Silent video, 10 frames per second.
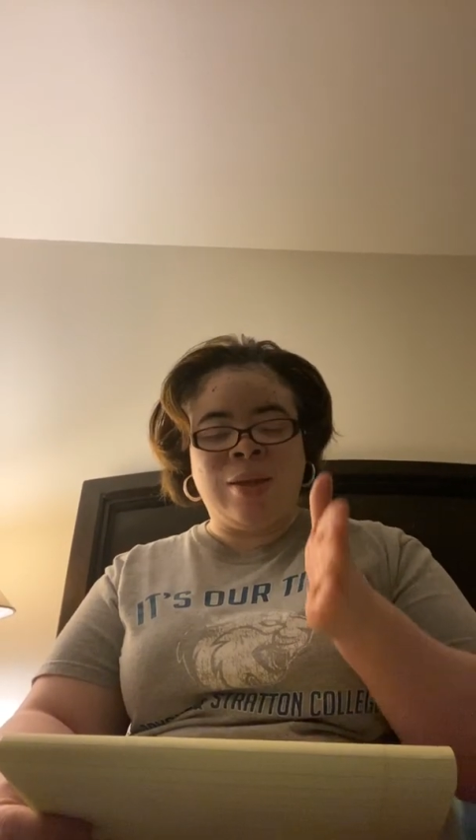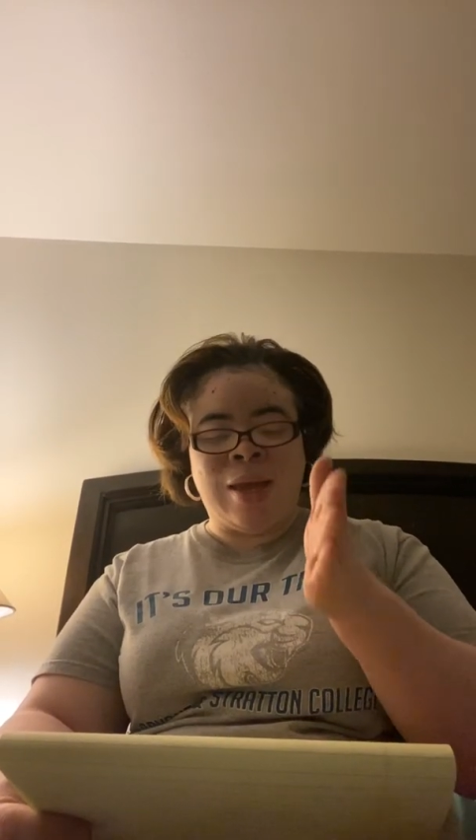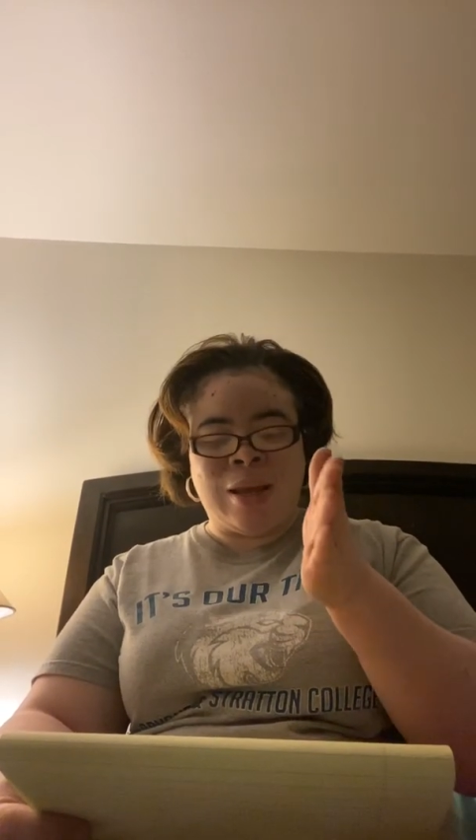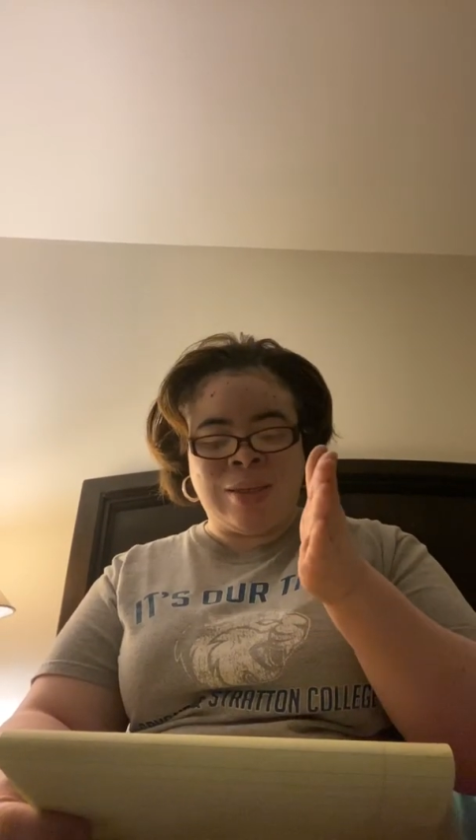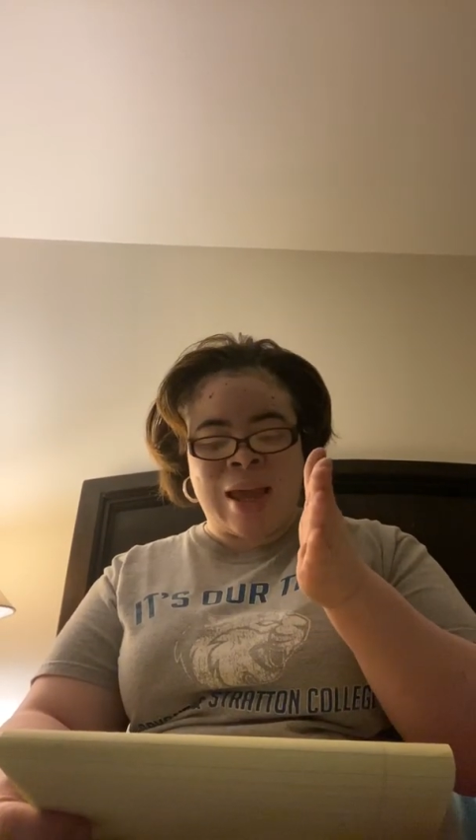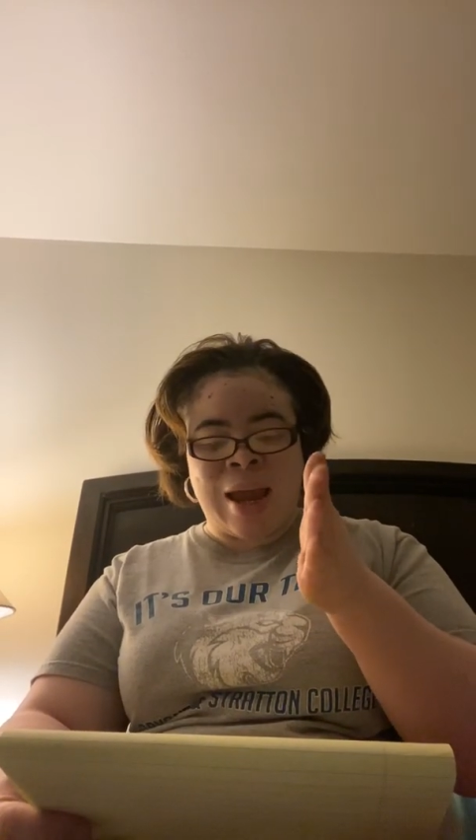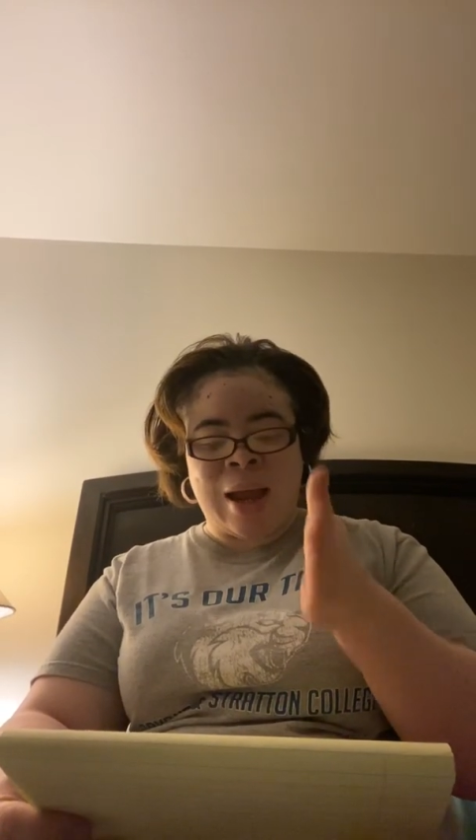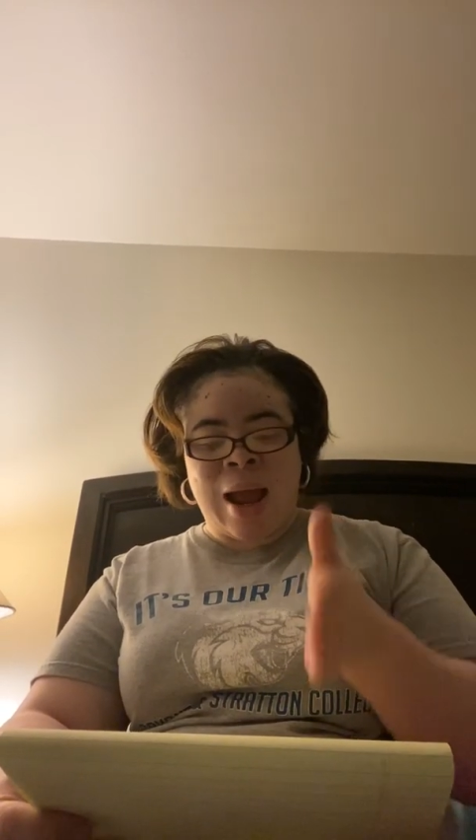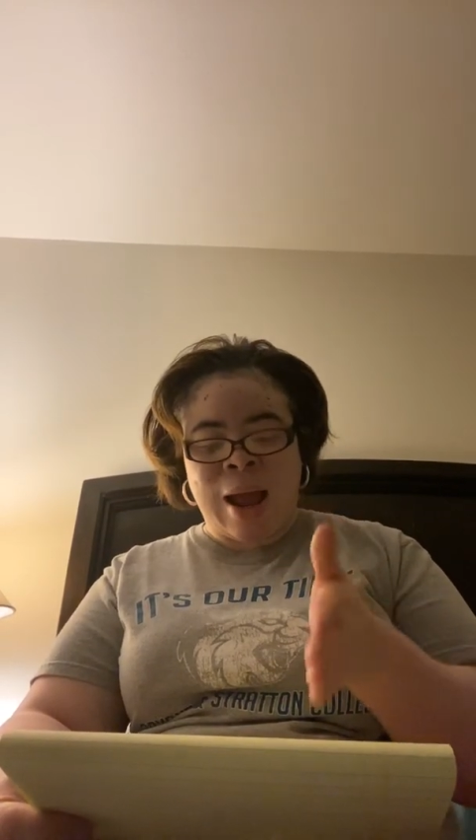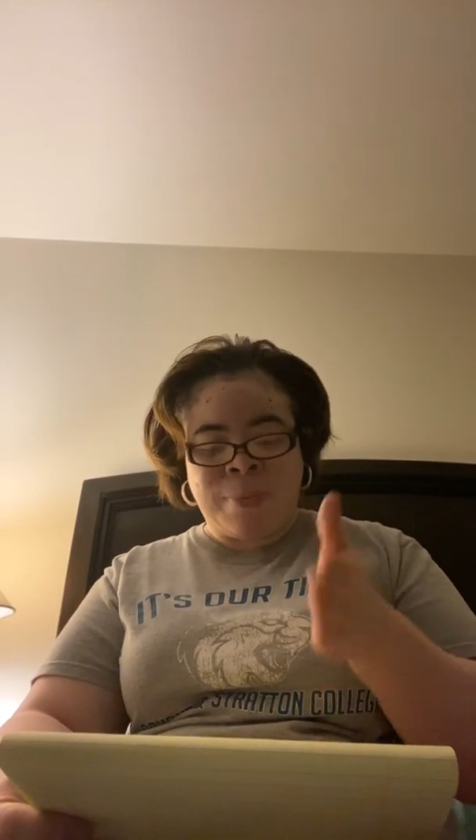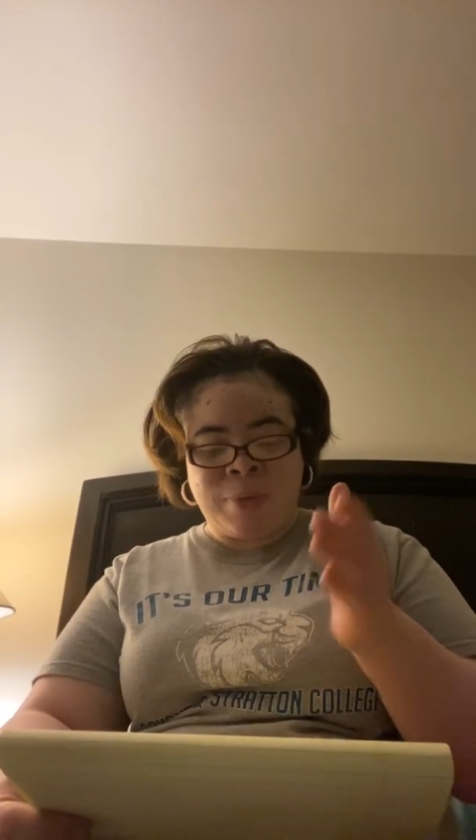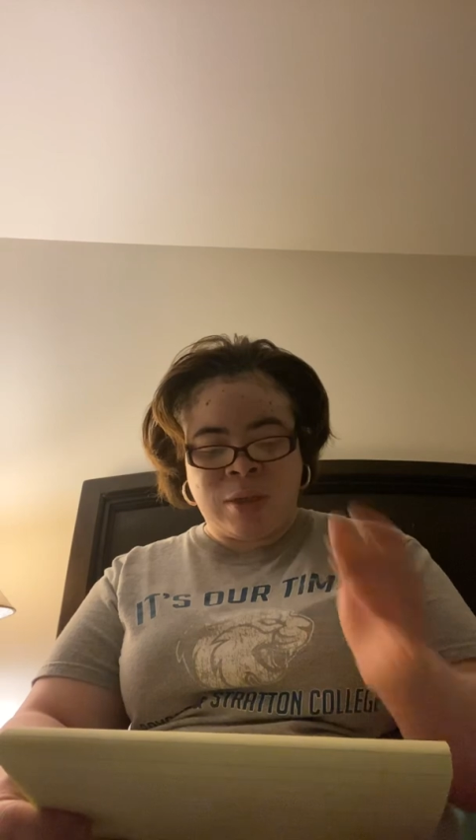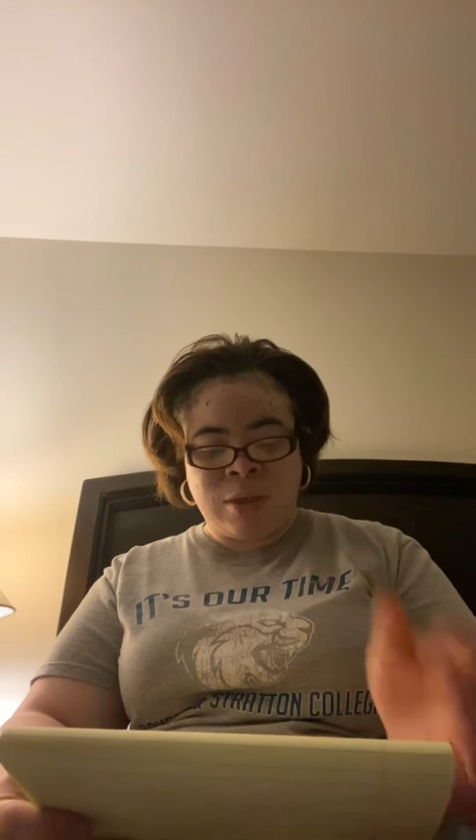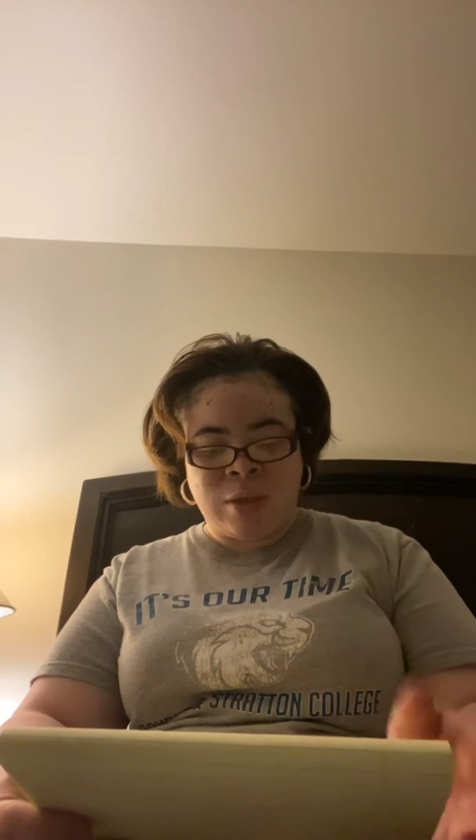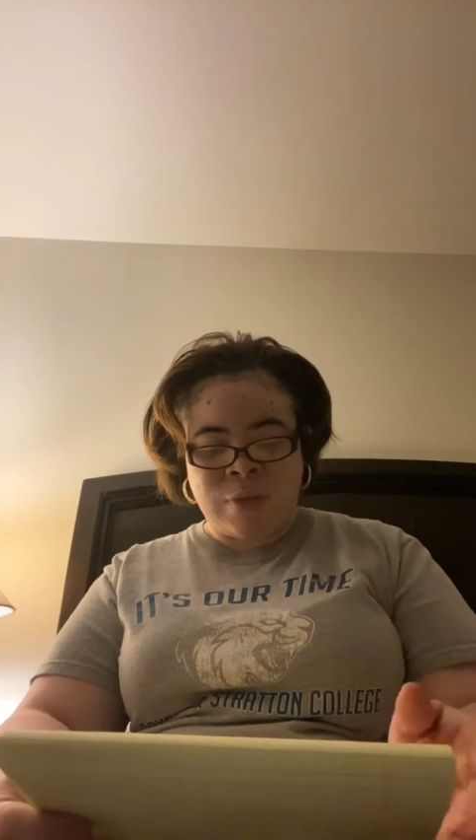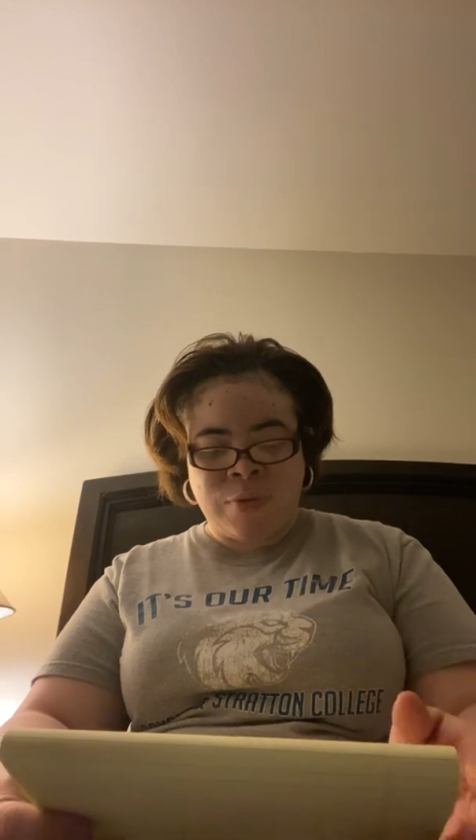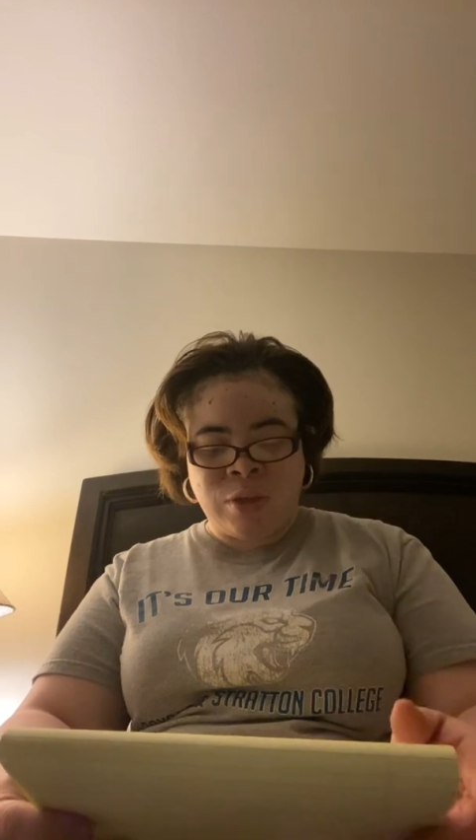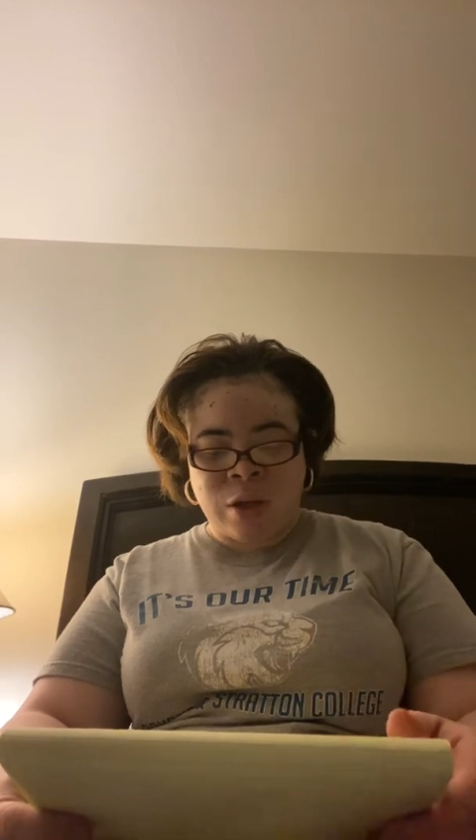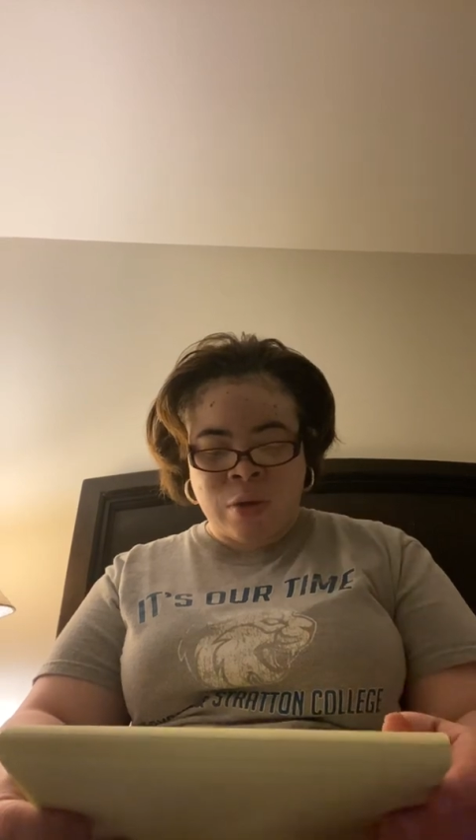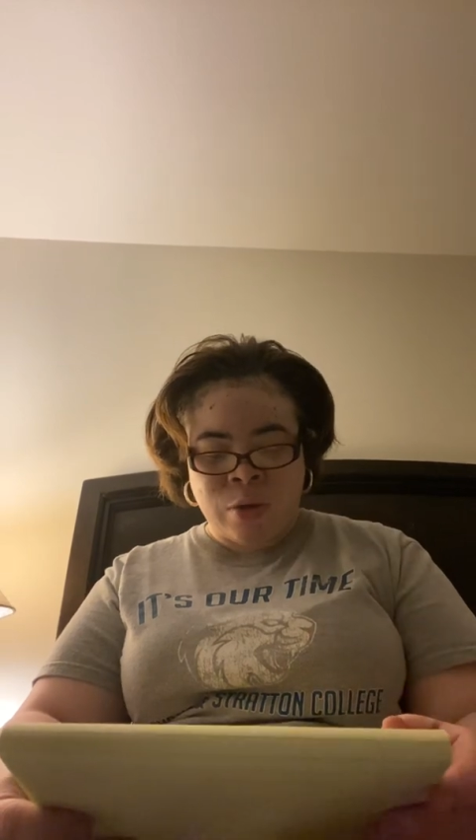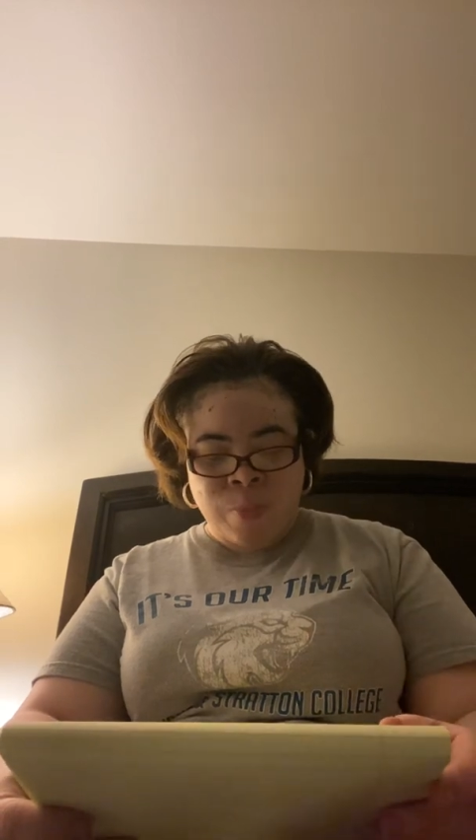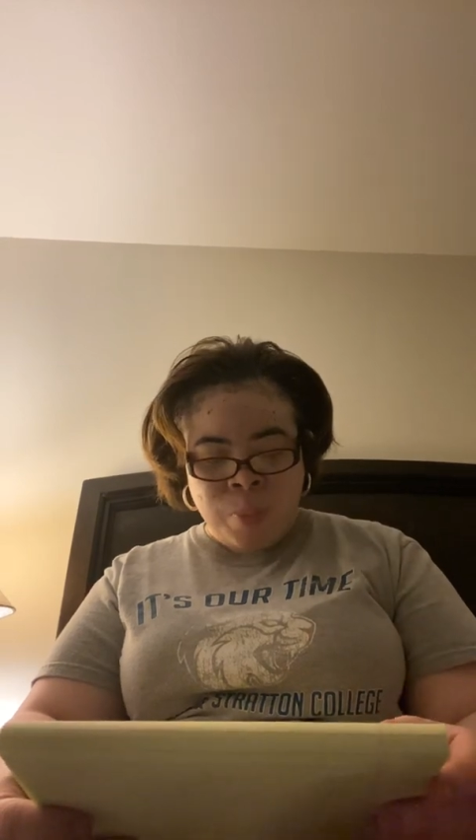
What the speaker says: exact opposites of each other.